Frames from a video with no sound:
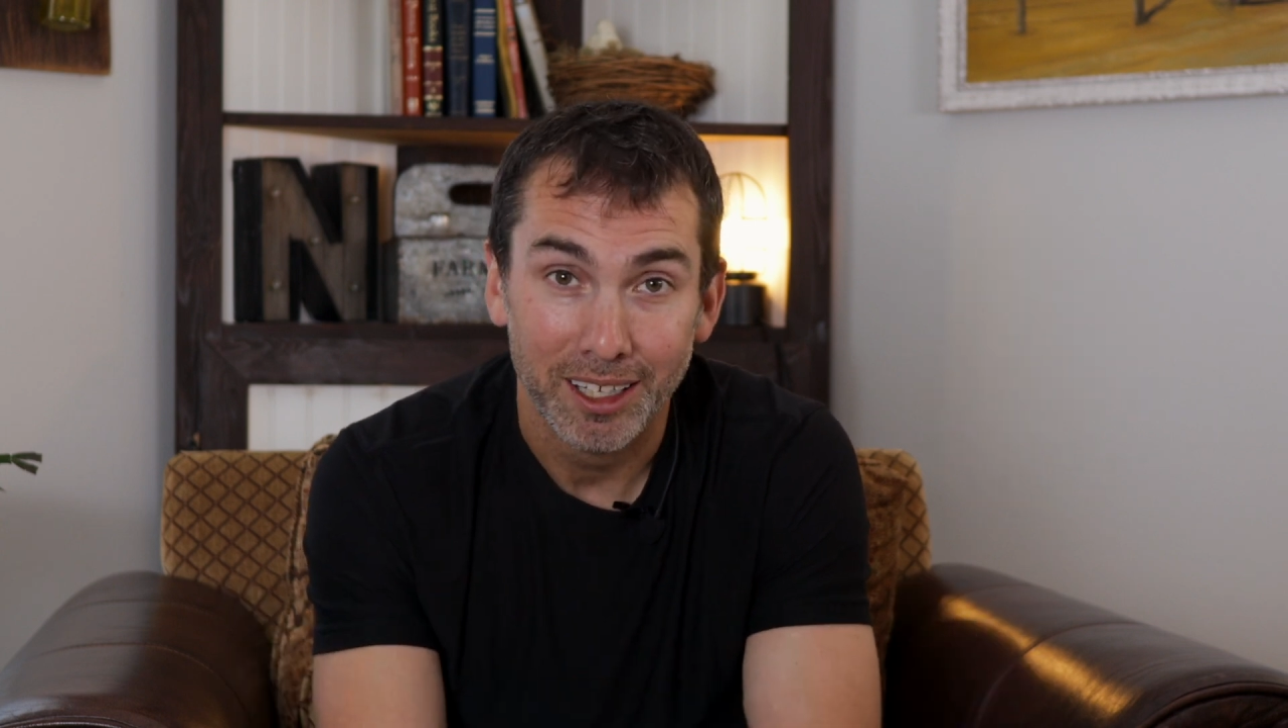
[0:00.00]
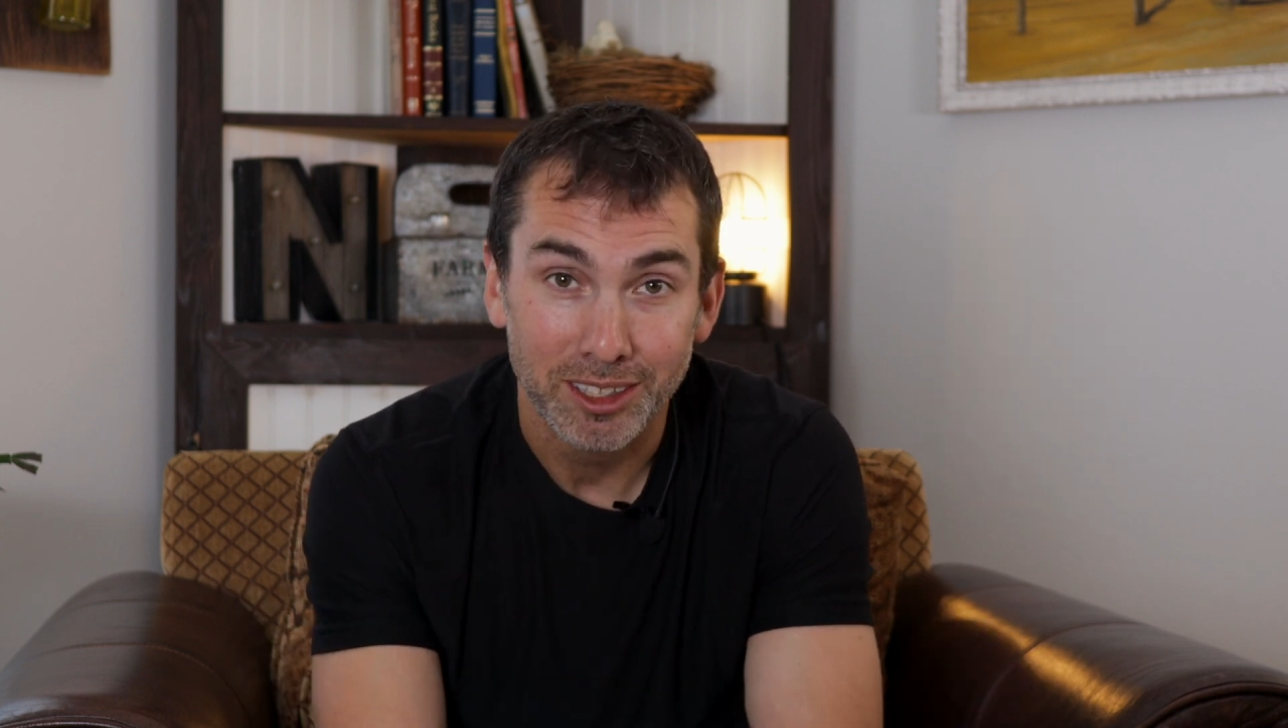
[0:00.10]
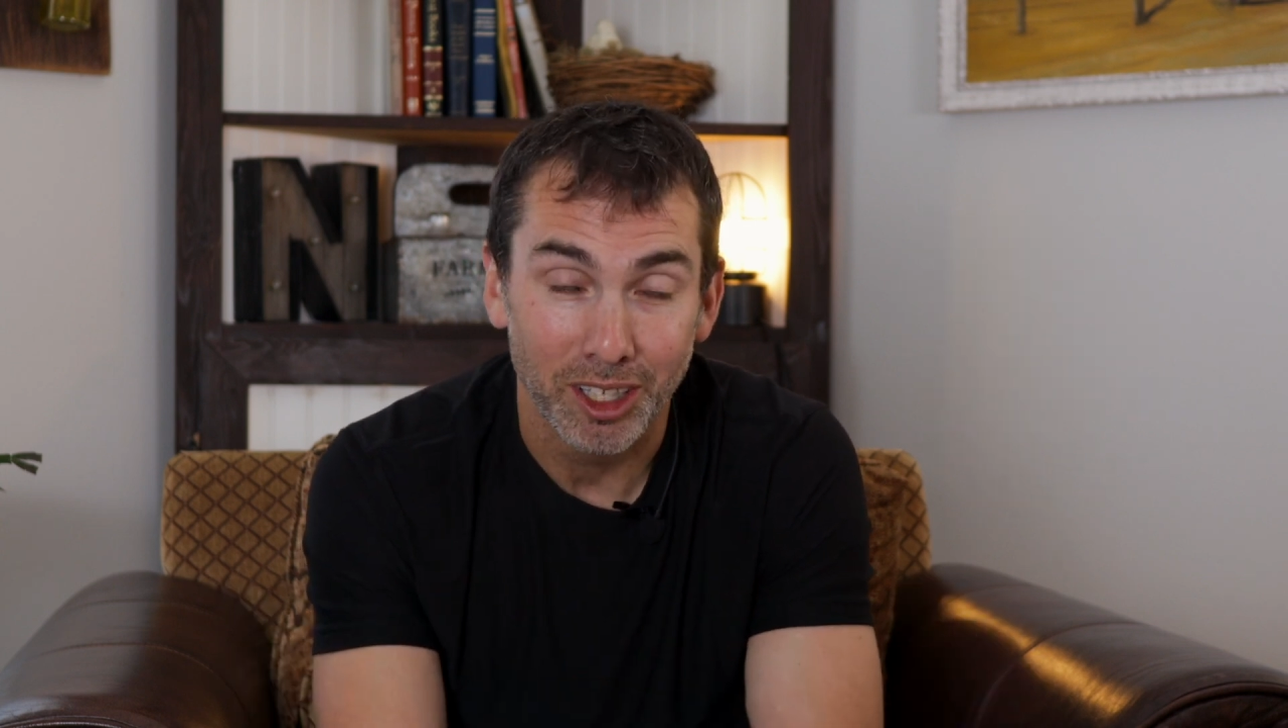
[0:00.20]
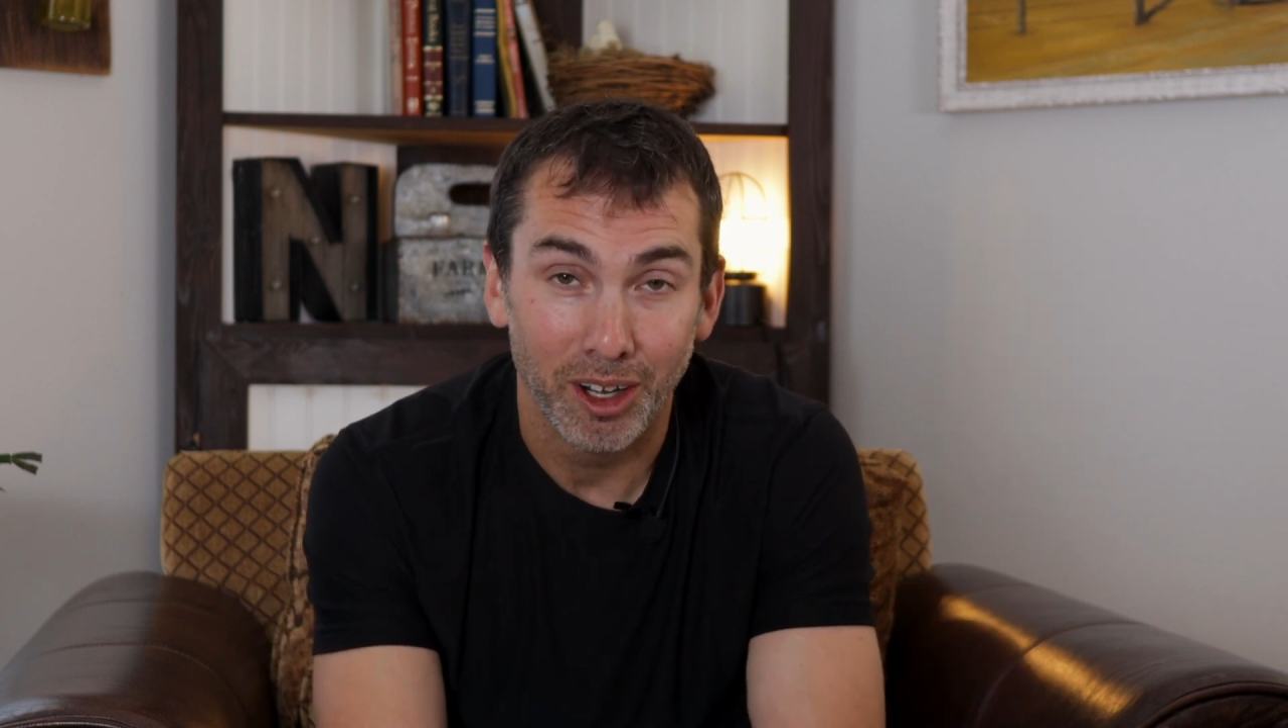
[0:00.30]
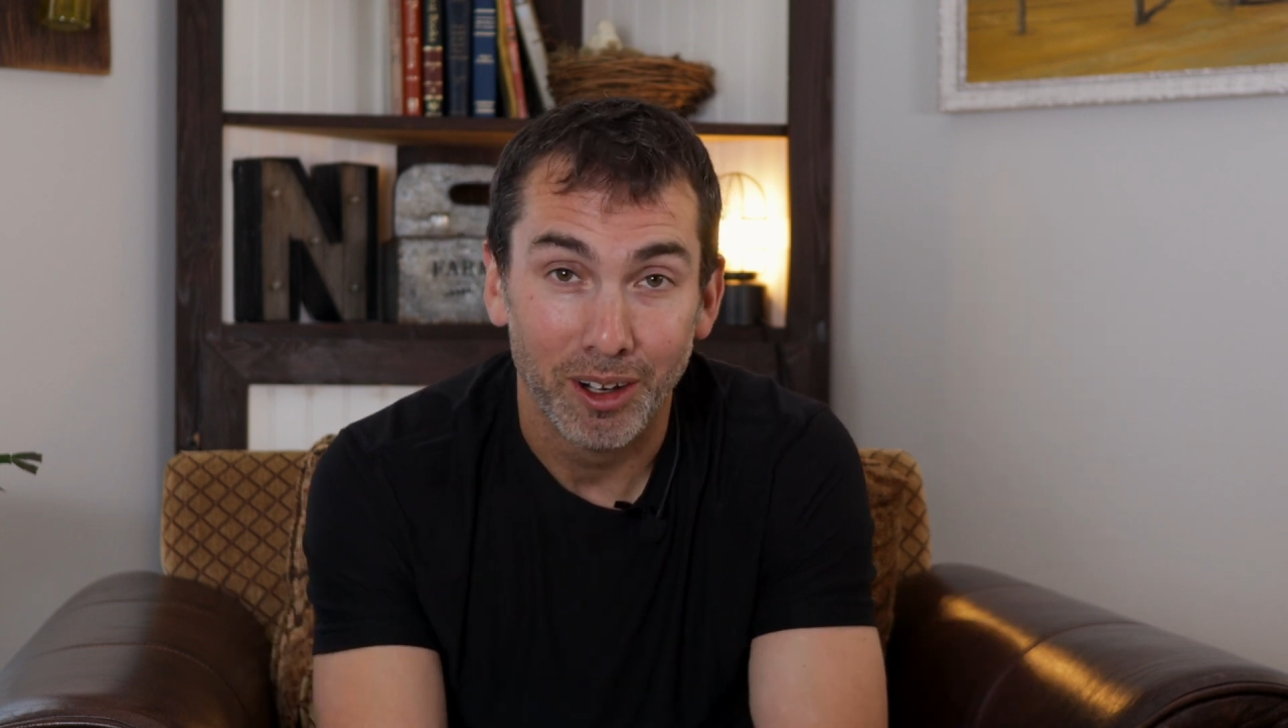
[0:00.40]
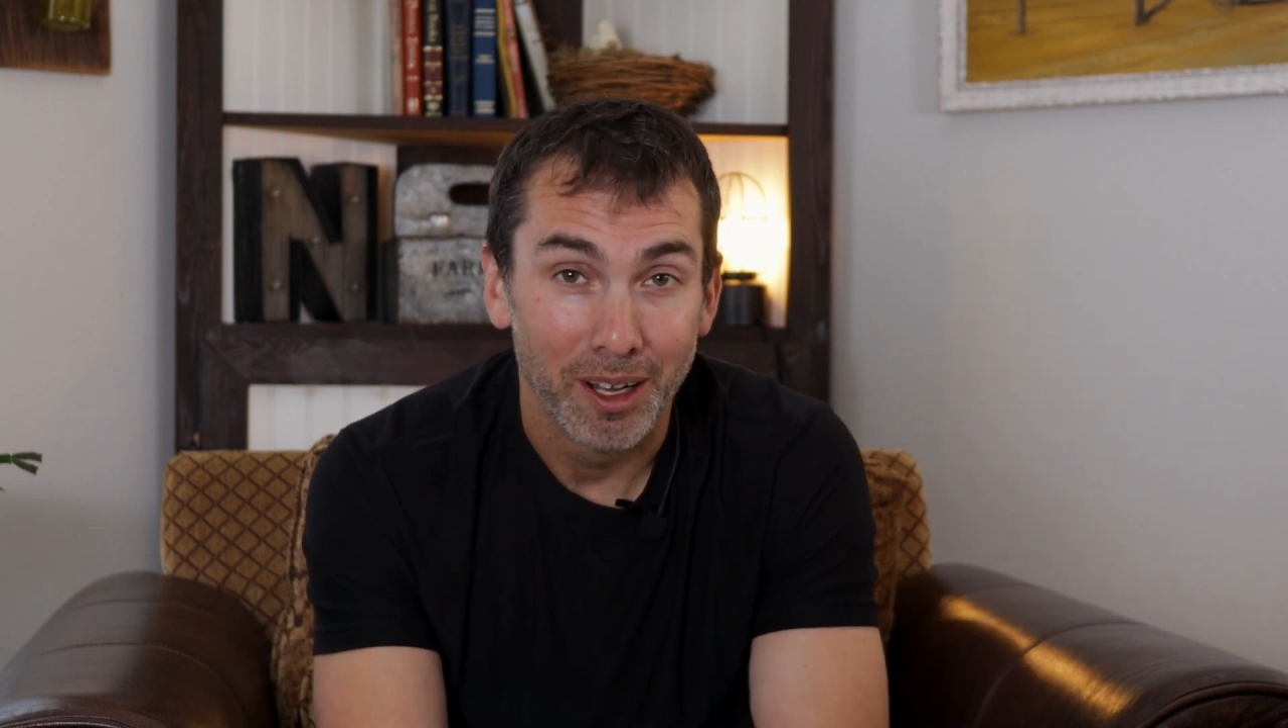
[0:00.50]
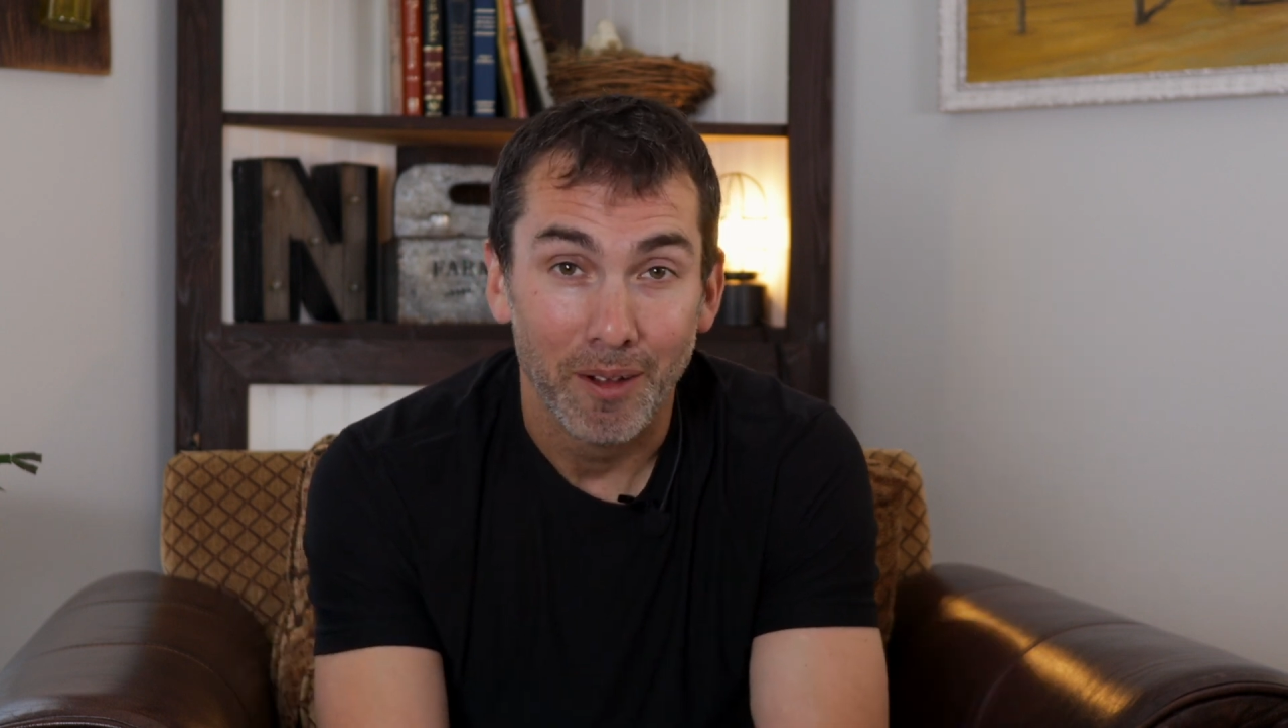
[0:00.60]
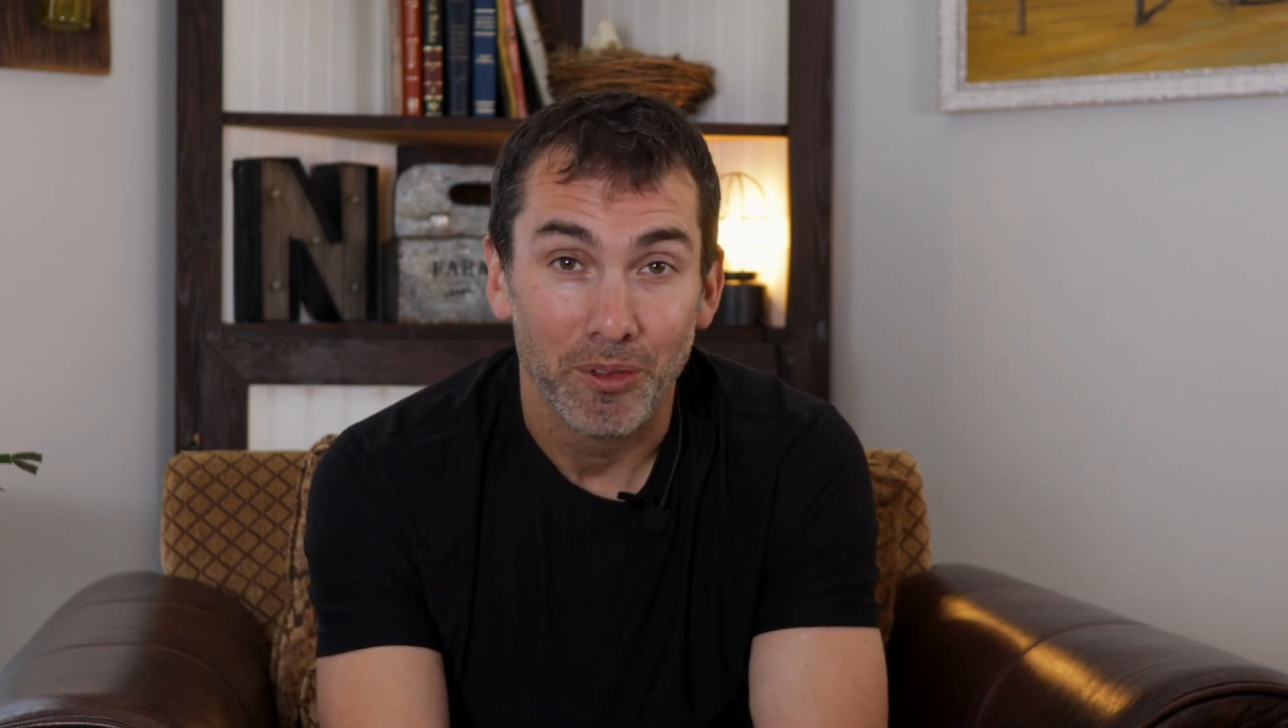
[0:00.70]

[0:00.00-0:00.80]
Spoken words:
So,